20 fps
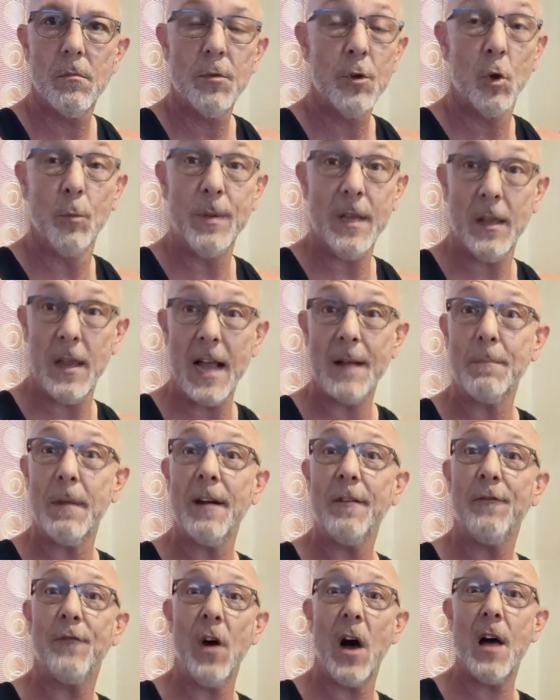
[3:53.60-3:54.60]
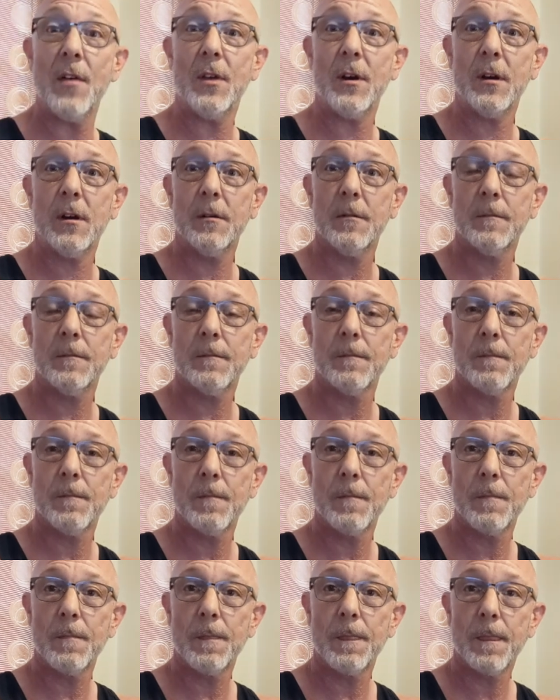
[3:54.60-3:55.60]
You'll be like my father.
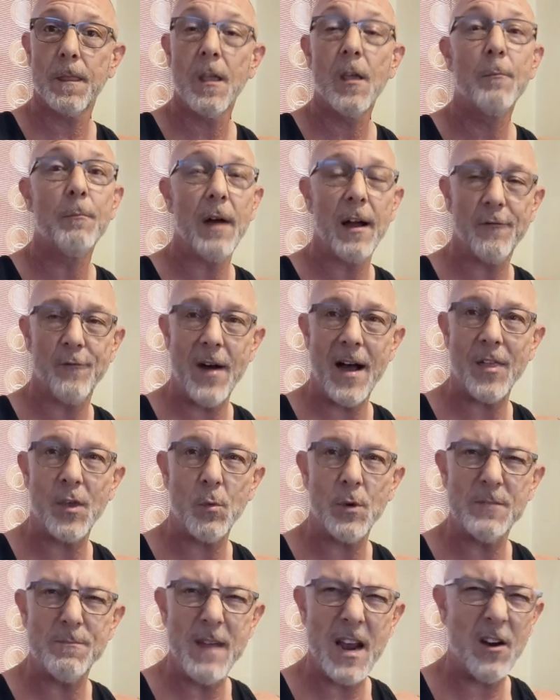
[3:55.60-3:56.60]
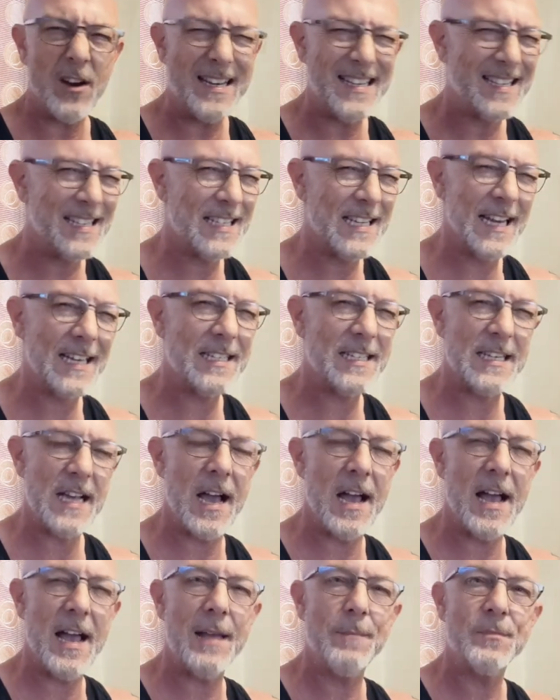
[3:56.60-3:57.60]
My father was married six
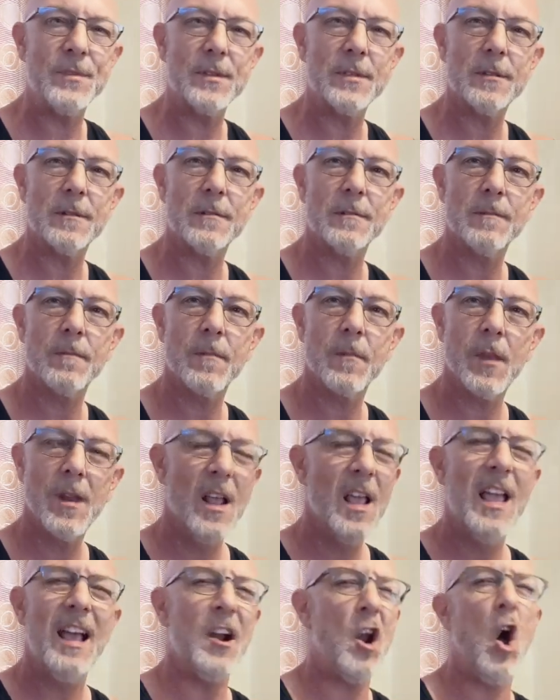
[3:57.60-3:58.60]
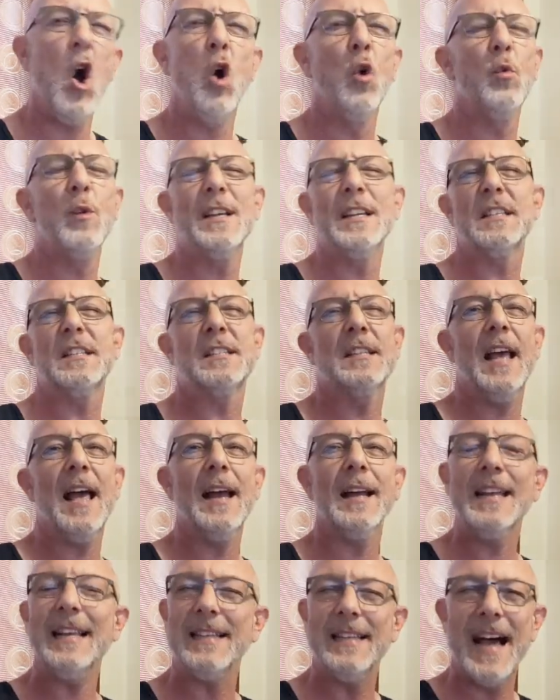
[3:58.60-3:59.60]
times and always
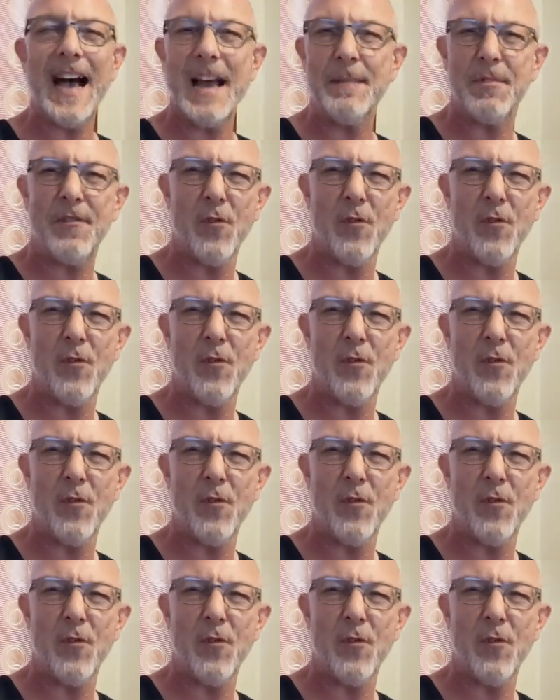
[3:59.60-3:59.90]
said he died